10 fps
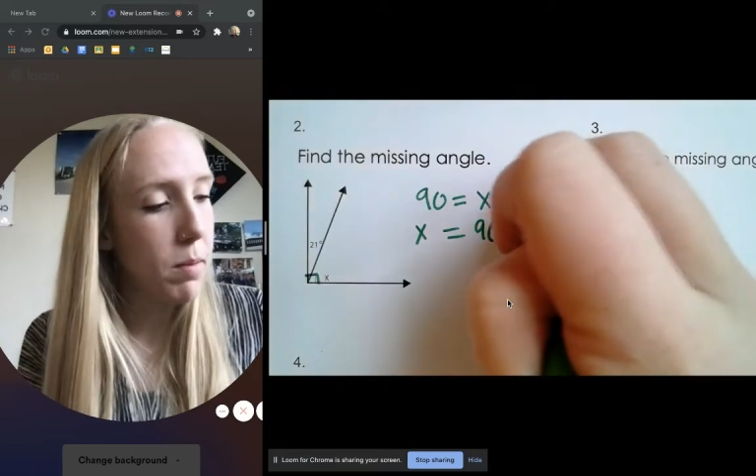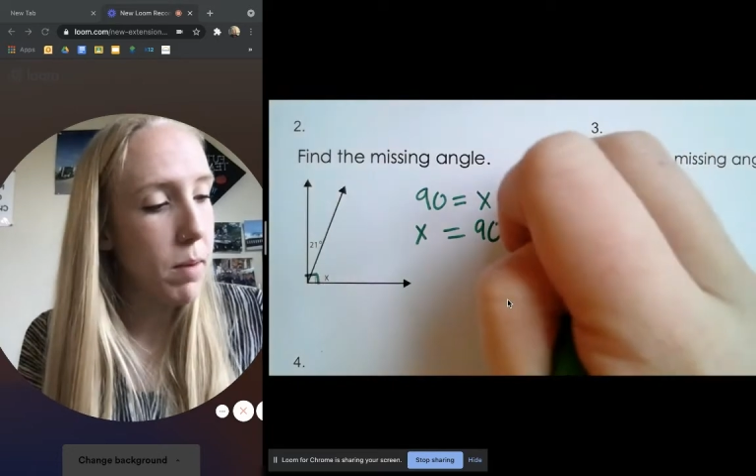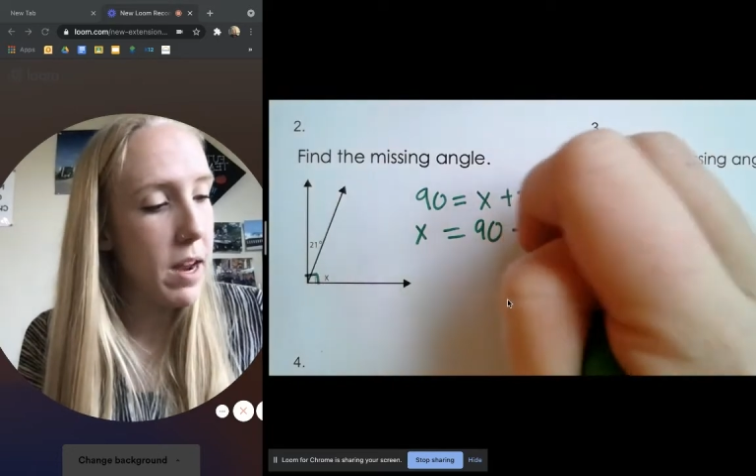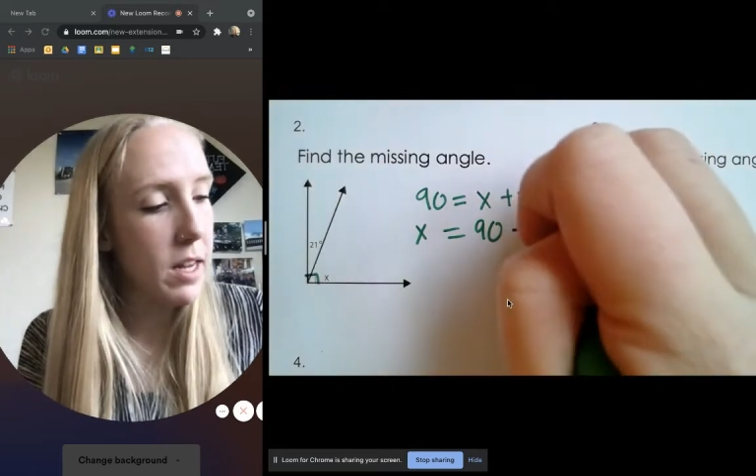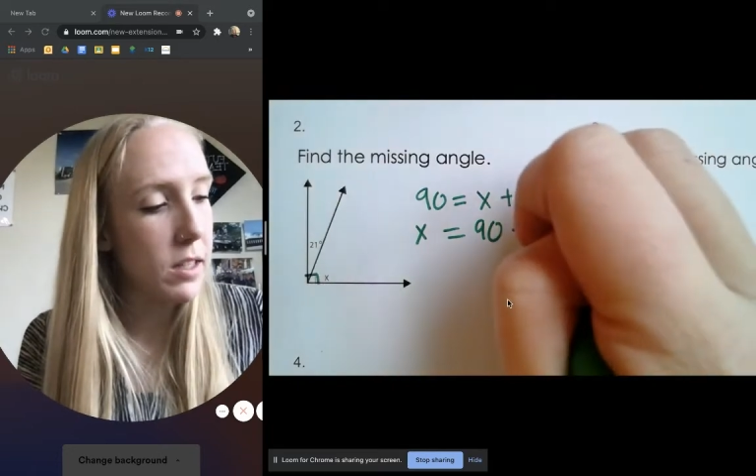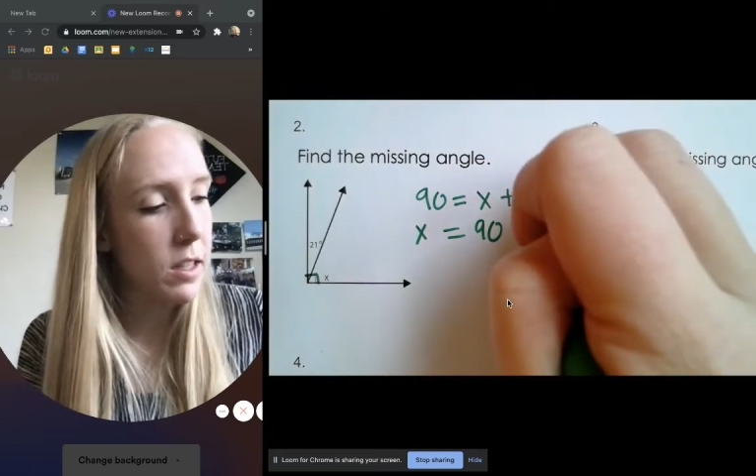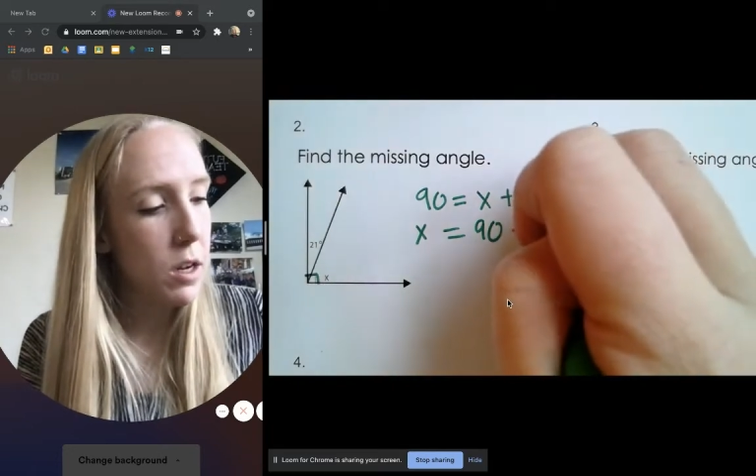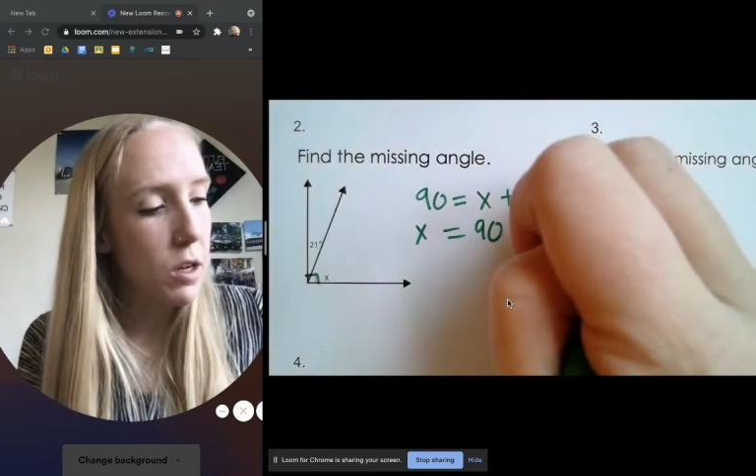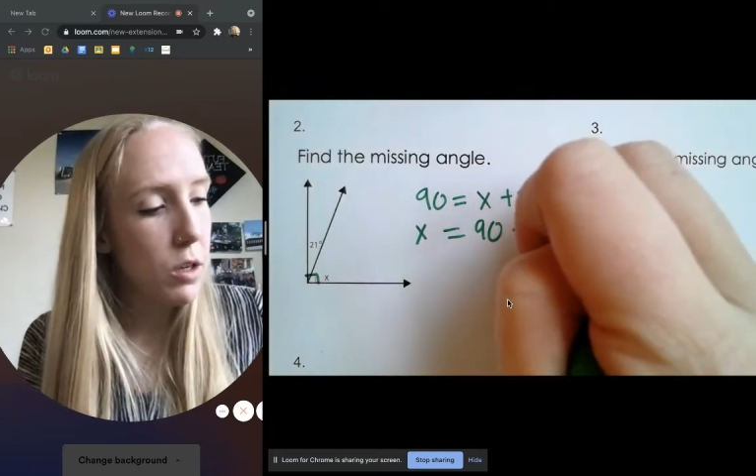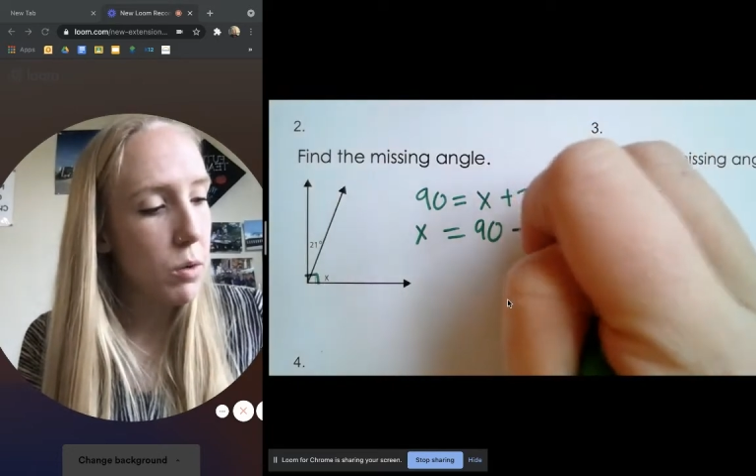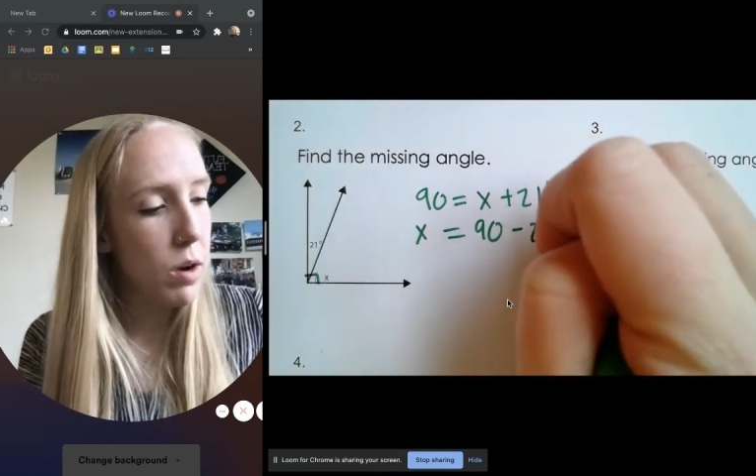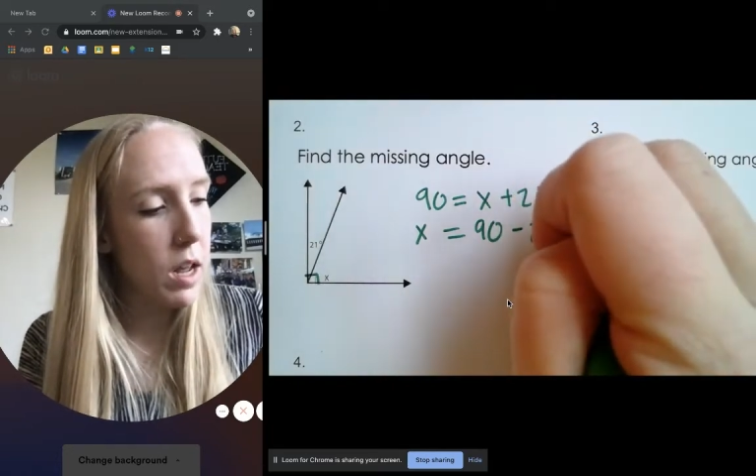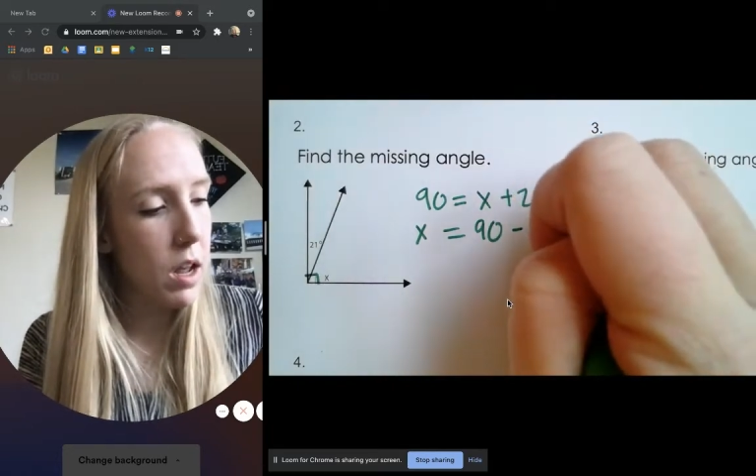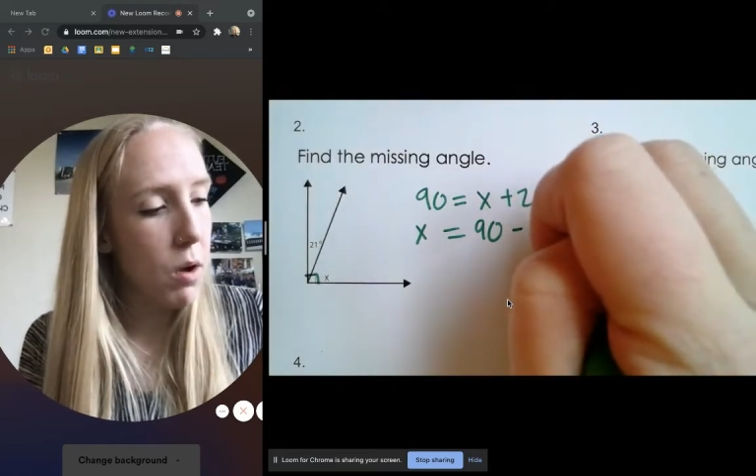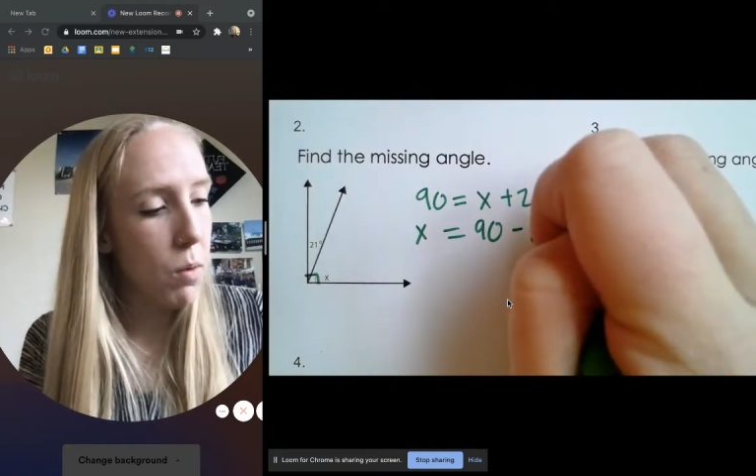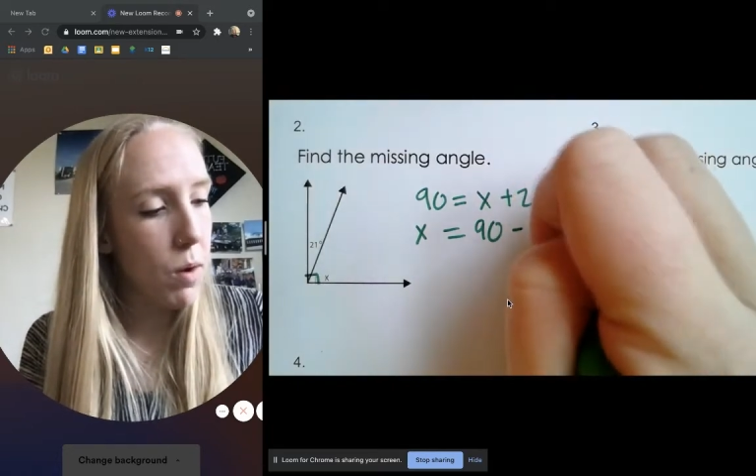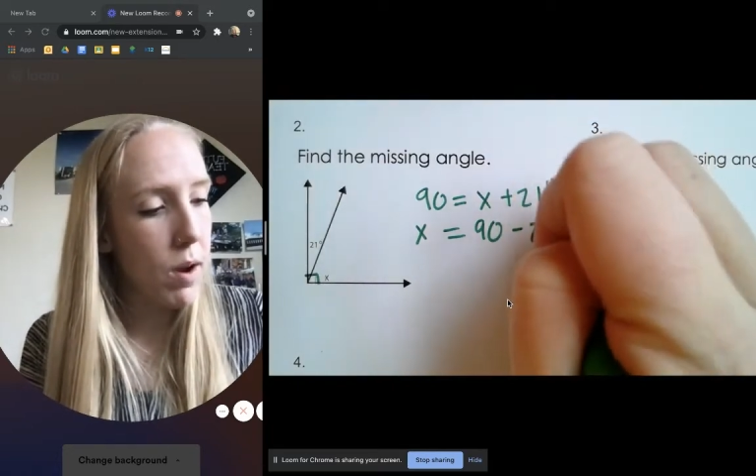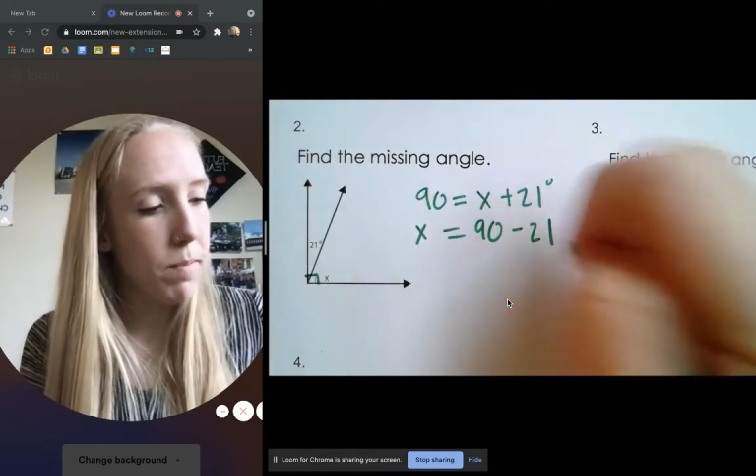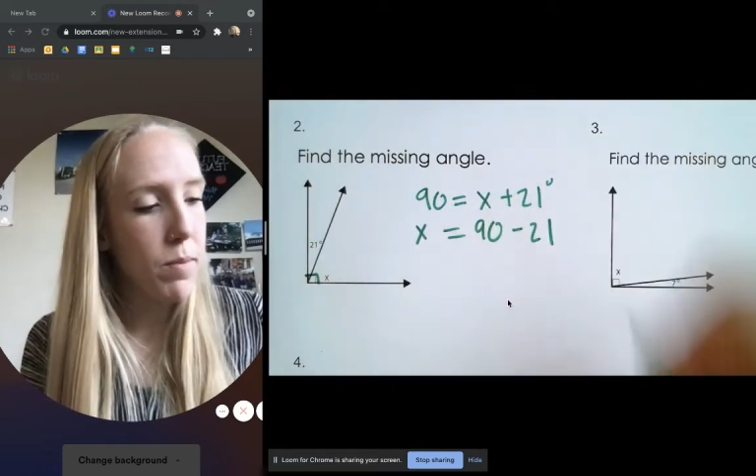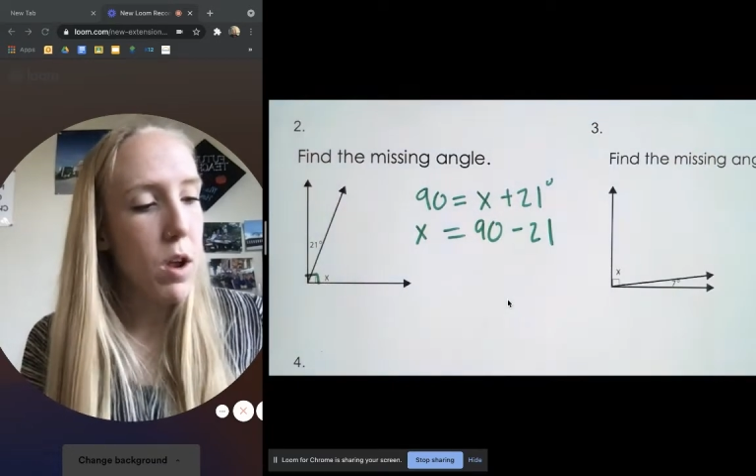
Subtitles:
minus 21.